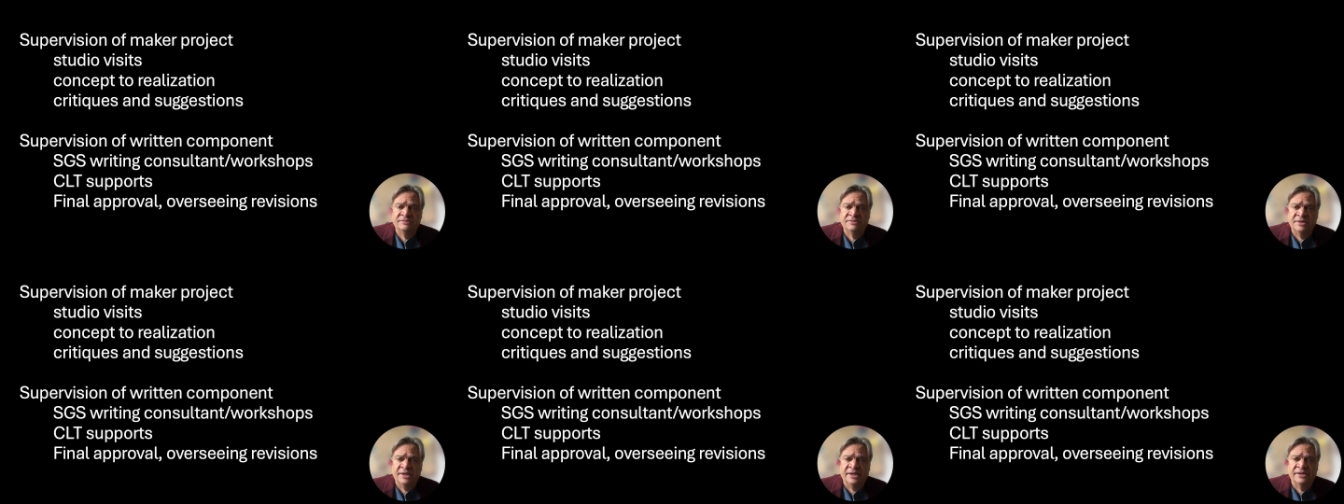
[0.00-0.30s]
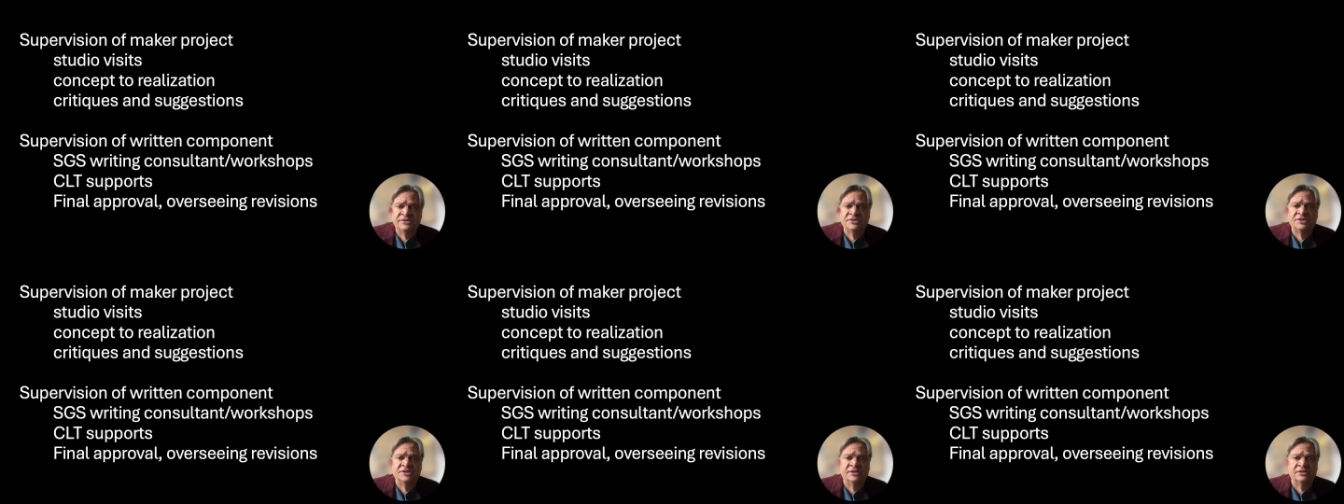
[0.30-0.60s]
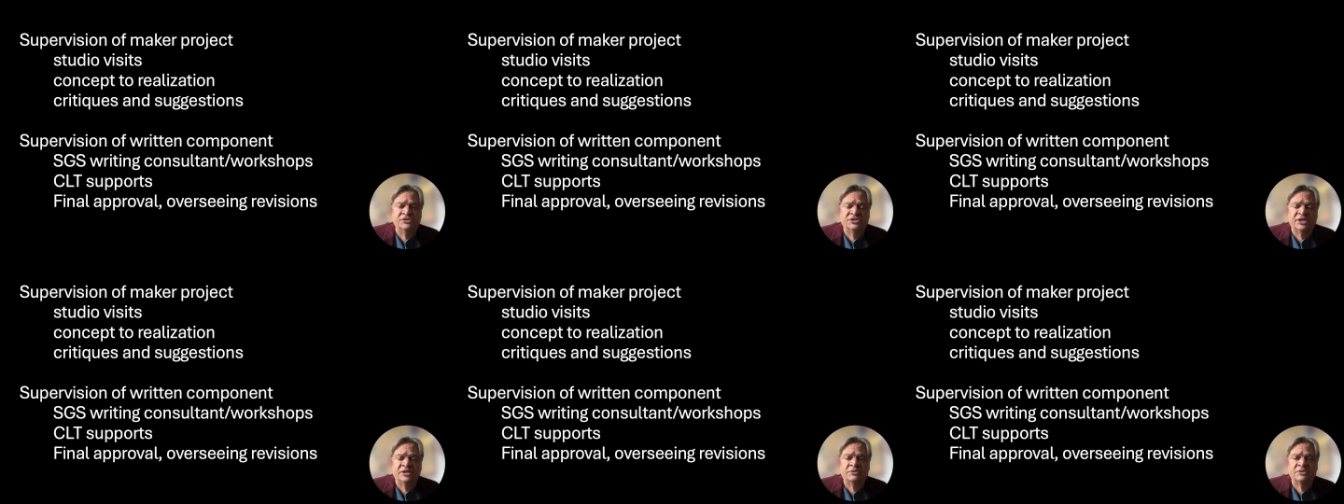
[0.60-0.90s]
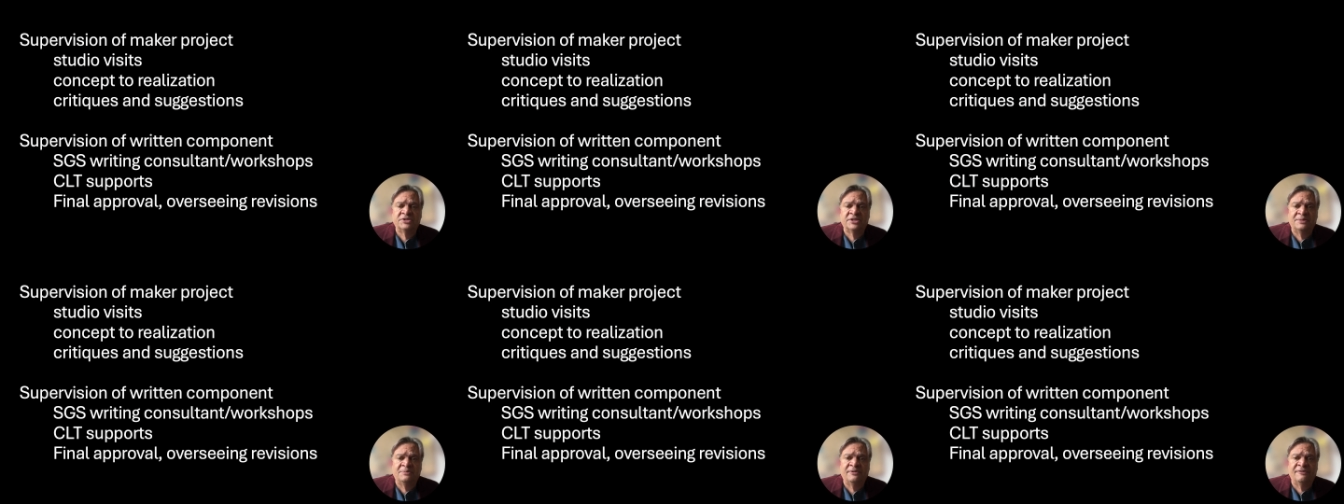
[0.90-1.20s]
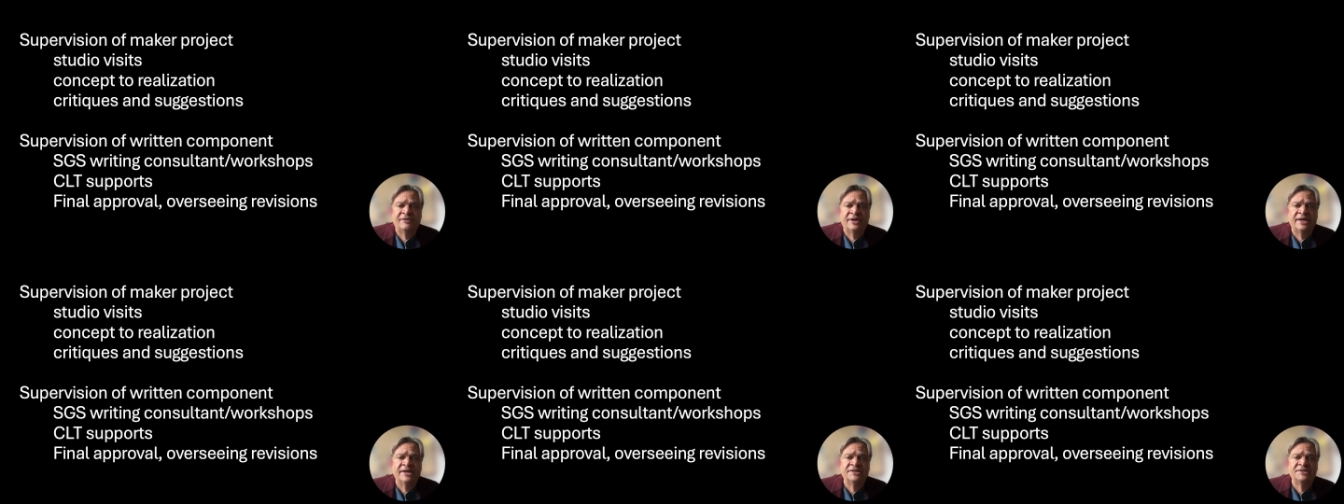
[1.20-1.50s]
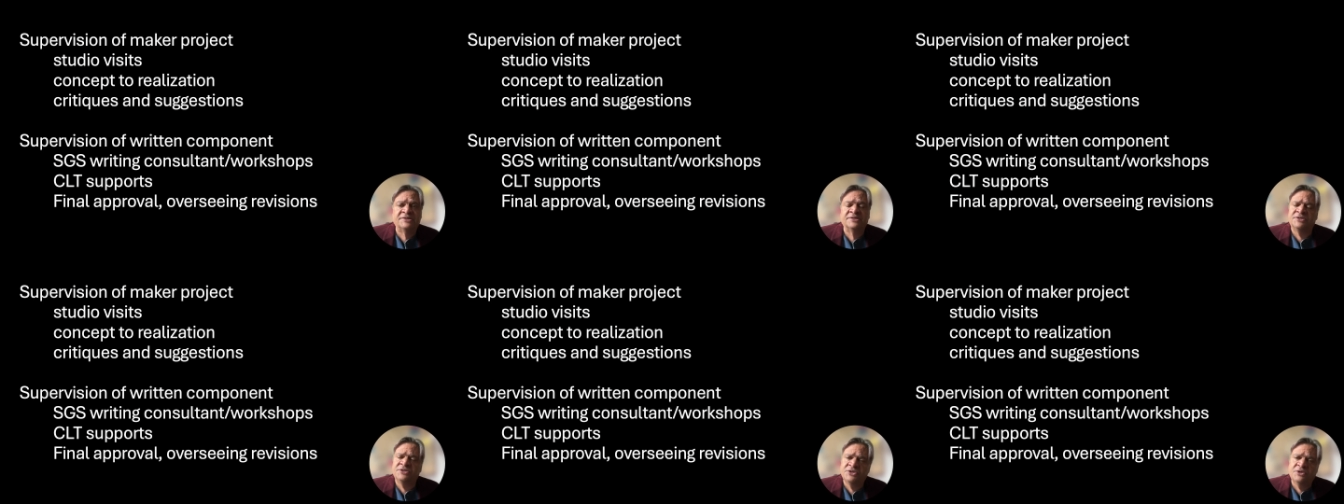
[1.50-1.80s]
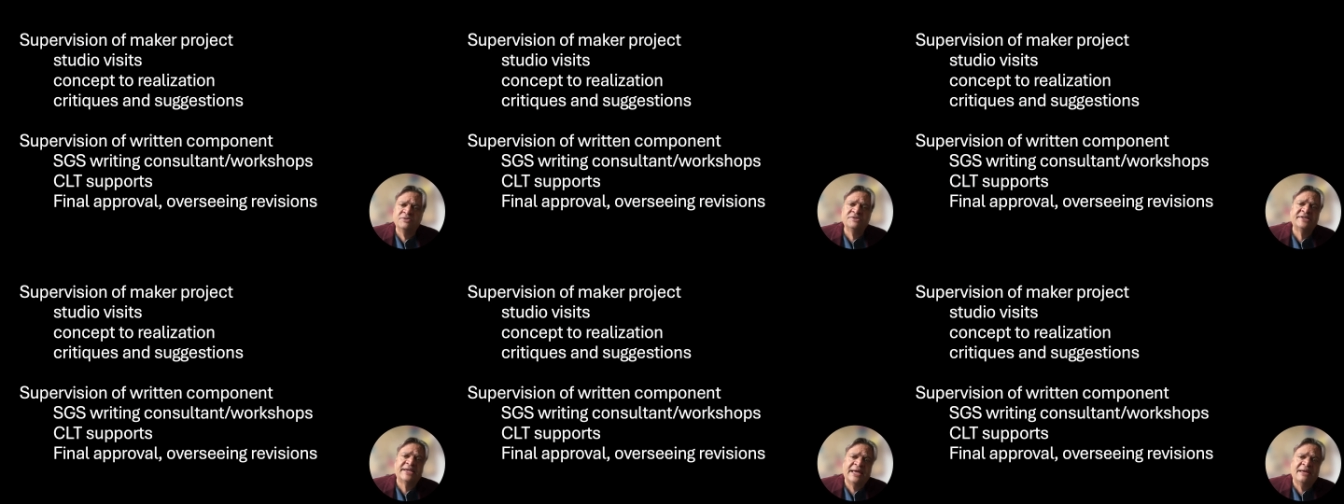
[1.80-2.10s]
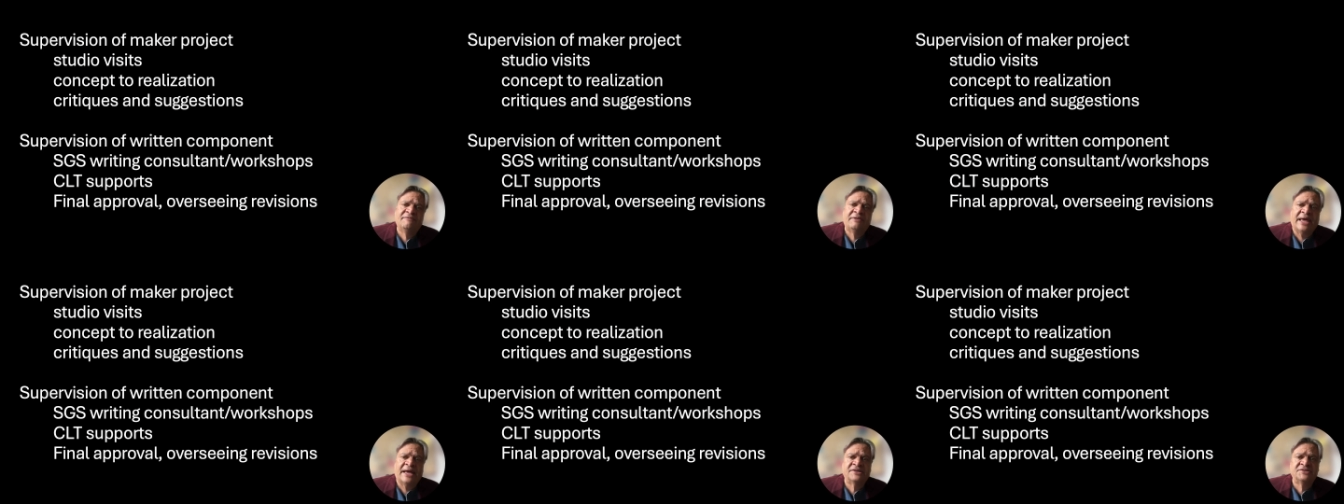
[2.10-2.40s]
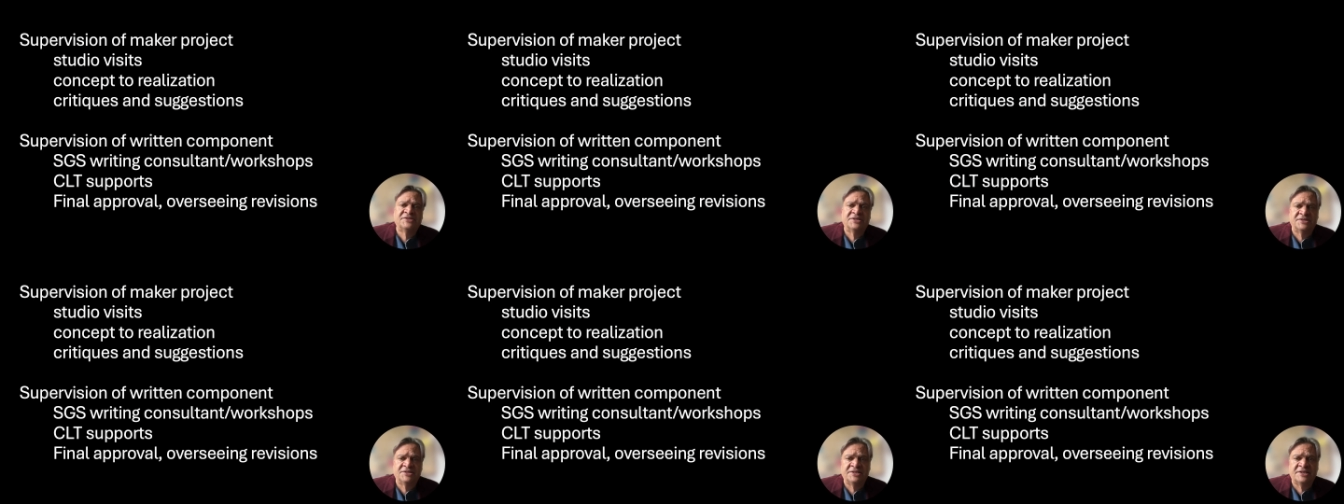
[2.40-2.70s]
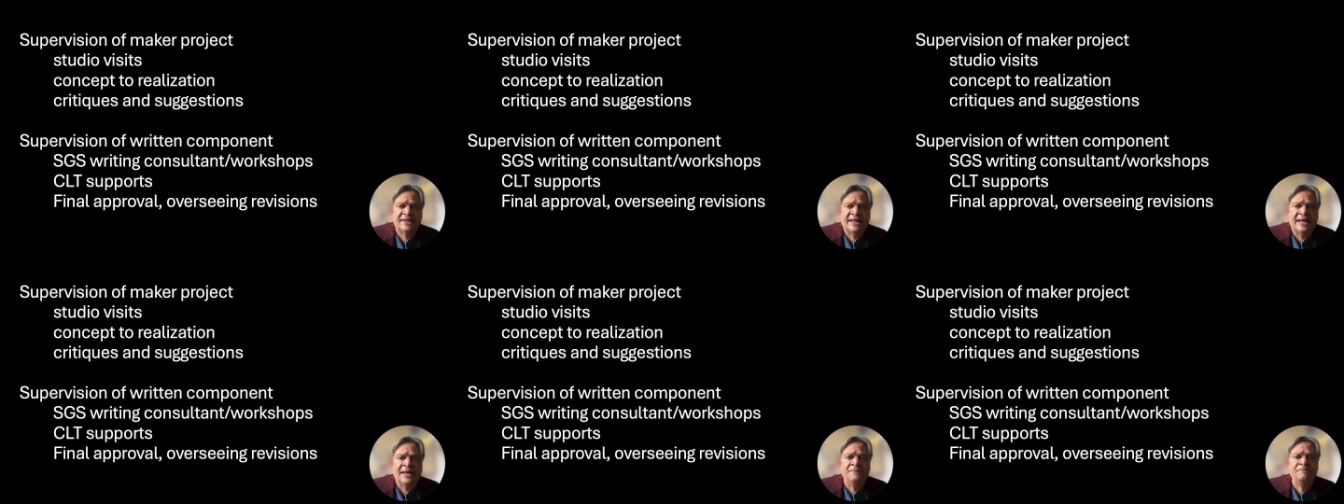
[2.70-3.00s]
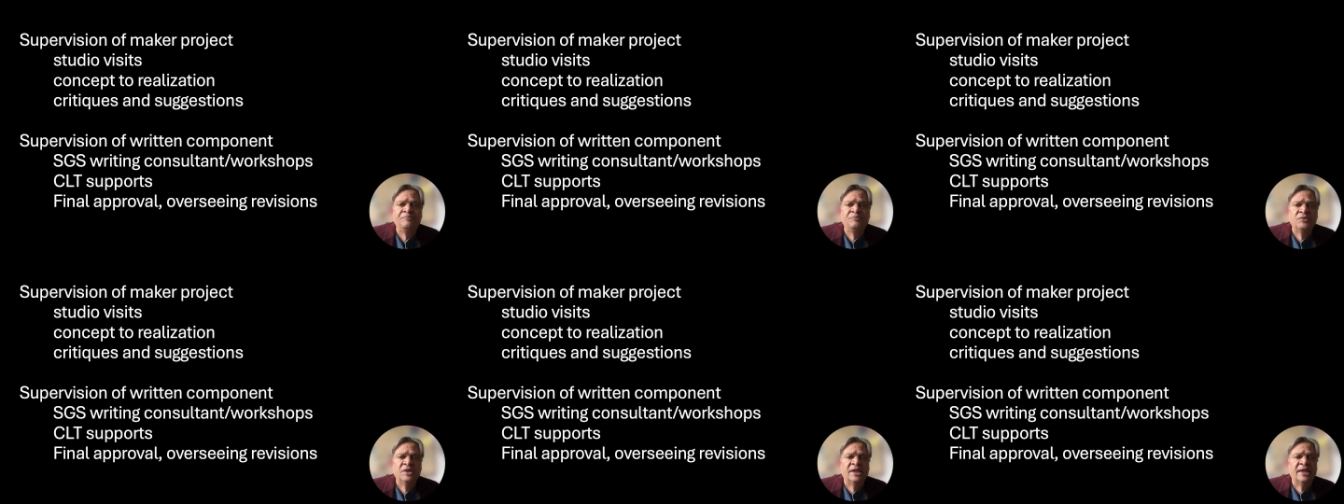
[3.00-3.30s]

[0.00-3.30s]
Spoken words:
it generously provides. Students have access to that.